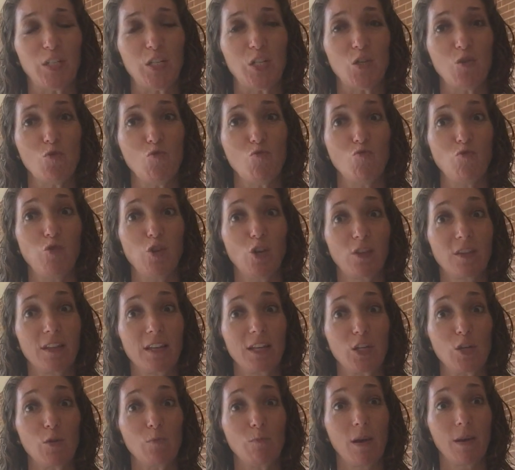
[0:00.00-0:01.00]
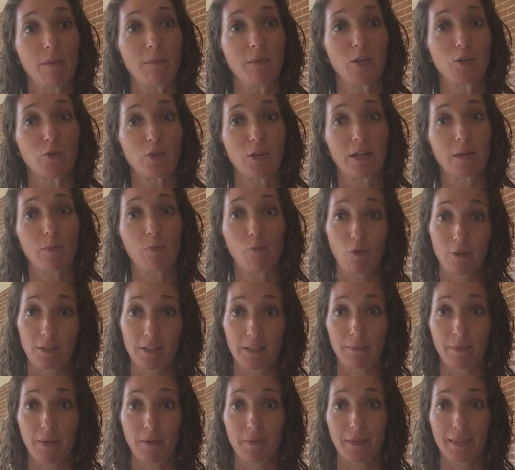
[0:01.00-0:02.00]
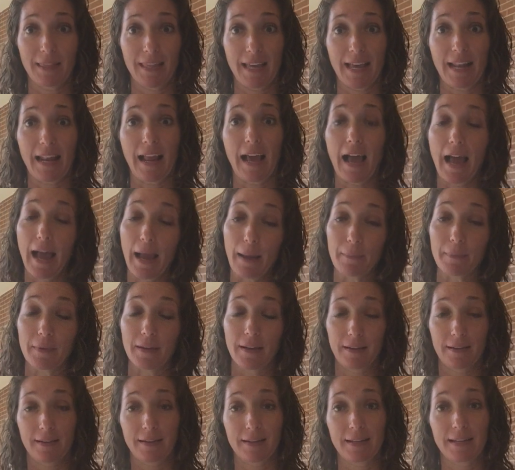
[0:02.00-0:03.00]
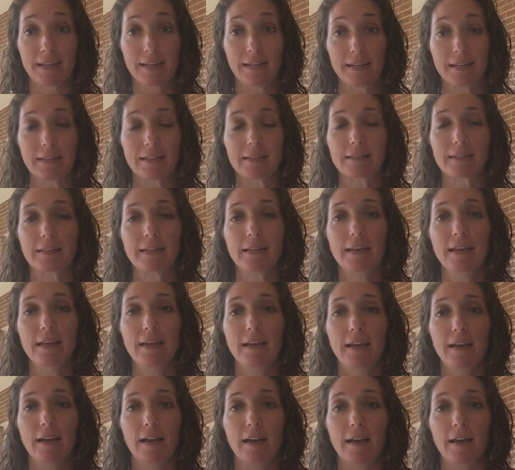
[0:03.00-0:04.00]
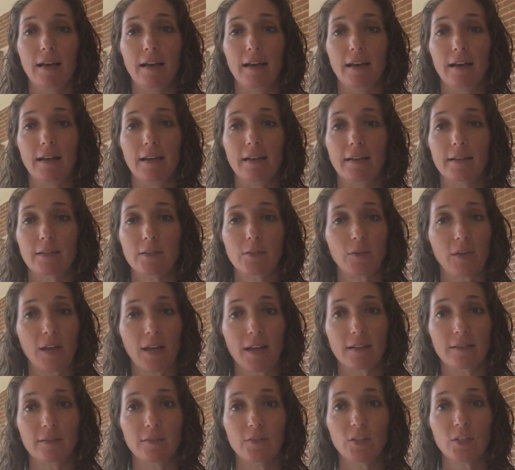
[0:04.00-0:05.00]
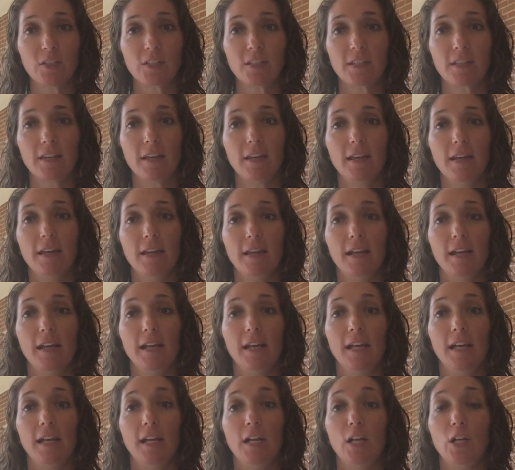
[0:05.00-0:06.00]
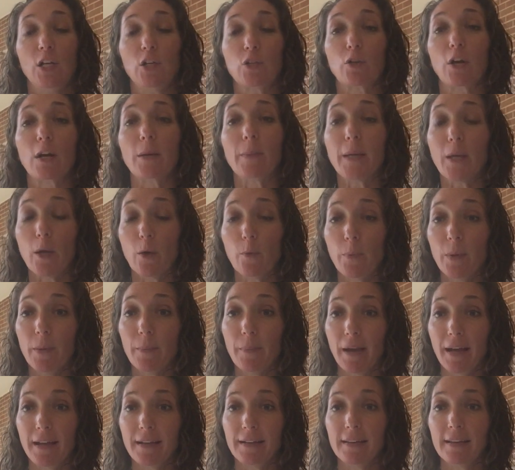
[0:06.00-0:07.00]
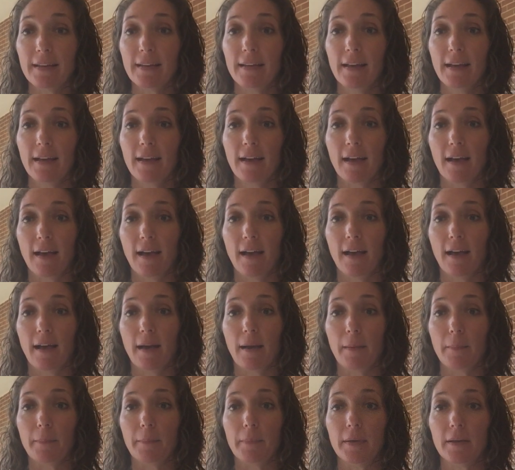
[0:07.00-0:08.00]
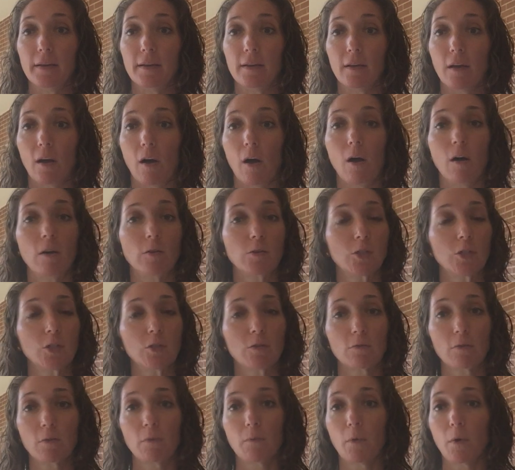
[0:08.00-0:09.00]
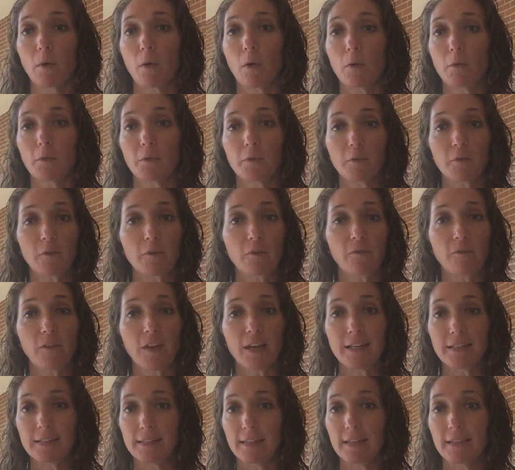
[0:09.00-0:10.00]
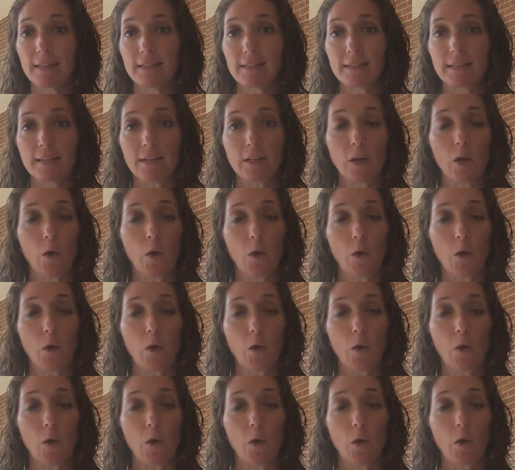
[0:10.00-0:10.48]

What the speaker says: you look like you might be trying to poison me with that. I'm not gonna eat it. So yeah, just try to be open-minded. All children will go through phases.